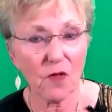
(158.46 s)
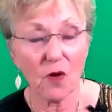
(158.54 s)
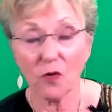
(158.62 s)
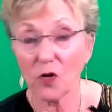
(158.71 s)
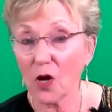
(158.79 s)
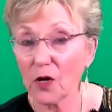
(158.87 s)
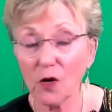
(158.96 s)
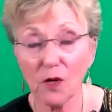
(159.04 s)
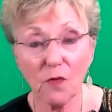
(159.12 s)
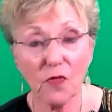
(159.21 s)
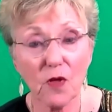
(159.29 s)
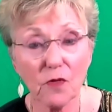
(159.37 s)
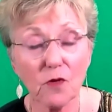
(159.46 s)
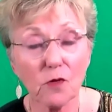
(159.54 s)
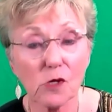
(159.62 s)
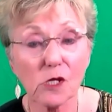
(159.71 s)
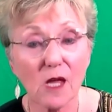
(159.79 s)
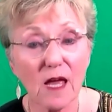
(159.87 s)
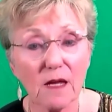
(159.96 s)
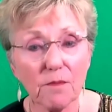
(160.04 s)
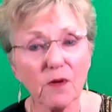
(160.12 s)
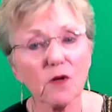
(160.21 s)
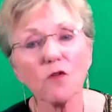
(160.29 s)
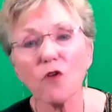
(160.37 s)
not only within their state,
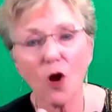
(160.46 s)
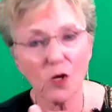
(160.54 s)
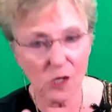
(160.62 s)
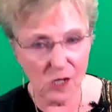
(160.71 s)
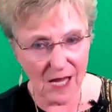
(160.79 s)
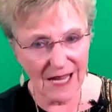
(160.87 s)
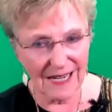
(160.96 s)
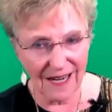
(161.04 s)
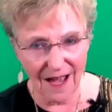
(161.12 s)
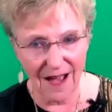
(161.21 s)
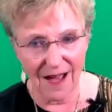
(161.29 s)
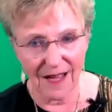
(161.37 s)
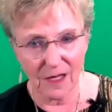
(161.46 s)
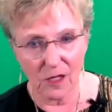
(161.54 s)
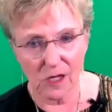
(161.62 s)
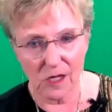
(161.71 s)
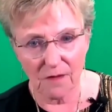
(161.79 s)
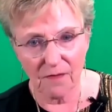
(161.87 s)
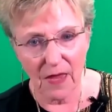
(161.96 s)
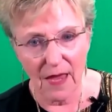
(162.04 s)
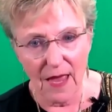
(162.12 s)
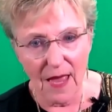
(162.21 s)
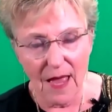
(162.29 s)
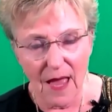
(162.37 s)
but across state lines.
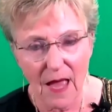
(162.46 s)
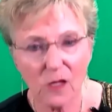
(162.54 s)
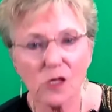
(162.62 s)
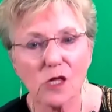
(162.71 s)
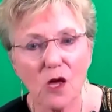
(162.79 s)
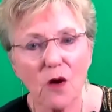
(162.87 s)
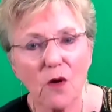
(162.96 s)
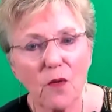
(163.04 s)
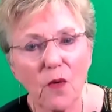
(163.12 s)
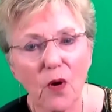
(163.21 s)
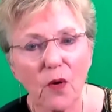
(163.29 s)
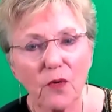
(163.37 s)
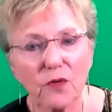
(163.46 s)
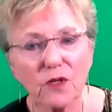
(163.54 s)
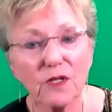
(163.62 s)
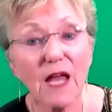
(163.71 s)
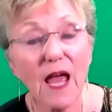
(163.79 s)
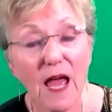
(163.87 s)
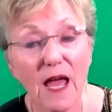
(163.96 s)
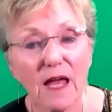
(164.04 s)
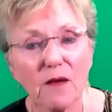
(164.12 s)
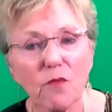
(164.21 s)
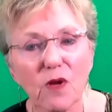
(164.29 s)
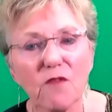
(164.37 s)
And so
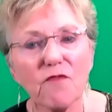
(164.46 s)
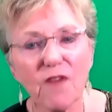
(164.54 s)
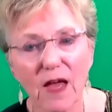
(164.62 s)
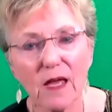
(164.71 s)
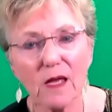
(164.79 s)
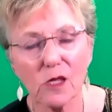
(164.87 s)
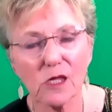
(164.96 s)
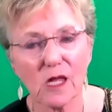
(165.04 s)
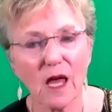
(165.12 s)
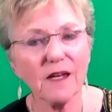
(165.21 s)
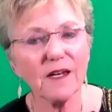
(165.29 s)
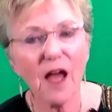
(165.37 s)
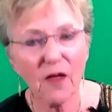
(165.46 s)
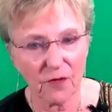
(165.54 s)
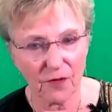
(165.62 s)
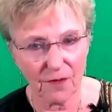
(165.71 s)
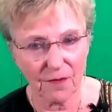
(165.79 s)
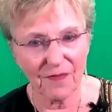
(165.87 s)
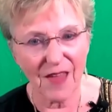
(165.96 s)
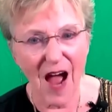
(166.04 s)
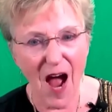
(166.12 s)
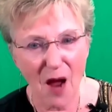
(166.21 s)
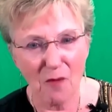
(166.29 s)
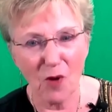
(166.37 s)
today we face another
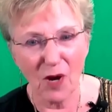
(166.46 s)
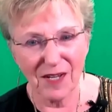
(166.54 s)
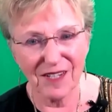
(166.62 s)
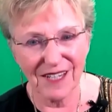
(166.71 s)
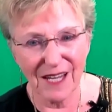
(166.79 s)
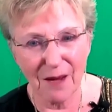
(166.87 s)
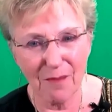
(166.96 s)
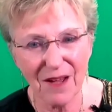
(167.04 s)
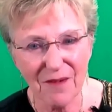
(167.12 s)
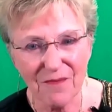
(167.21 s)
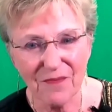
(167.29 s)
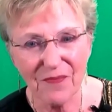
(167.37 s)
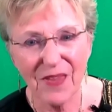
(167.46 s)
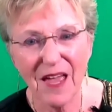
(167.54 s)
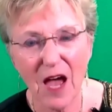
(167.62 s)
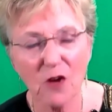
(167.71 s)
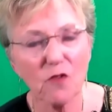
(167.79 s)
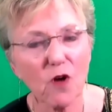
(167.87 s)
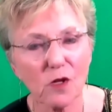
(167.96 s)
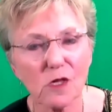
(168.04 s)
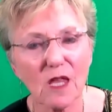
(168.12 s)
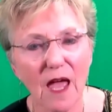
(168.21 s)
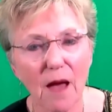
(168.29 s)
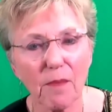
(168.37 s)
highway dilemma across
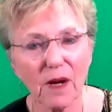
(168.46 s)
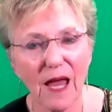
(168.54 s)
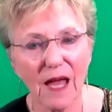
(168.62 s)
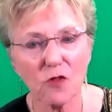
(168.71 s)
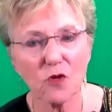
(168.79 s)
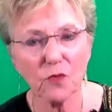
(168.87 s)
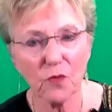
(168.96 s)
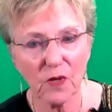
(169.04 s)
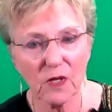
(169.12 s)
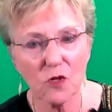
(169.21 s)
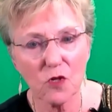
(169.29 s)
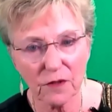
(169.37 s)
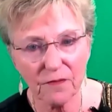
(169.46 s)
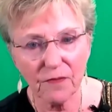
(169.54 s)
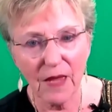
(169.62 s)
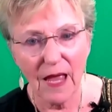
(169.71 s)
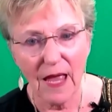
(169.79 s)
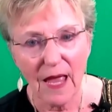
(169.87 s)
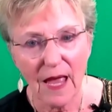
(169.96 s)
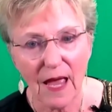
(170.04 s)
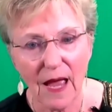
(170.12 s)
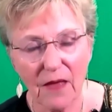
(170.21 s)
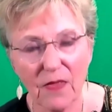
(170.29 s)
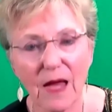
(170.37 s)
the Appalachian region,
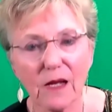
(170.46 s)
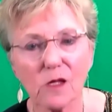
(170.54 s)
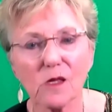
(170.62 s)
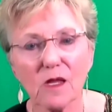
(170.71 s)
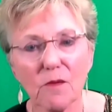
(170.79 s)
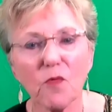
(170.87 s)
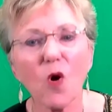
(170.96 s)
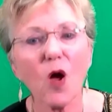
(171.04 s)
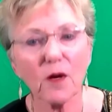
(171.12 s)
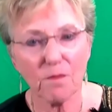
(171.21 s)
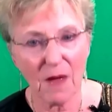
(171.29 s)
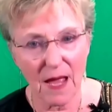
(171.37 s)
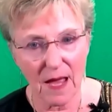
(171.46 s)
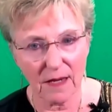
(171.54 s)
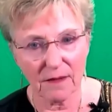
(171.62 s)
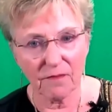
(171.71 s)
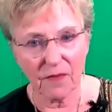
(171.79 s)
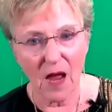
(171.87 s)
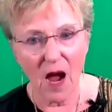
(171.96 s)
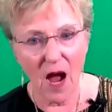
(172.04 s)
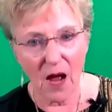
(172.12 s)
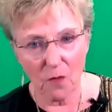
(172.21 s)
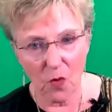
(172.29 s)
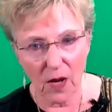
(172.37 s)
and that is the broadband
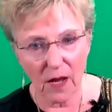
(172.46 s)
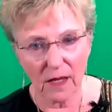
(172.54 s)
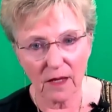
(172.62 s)
highway.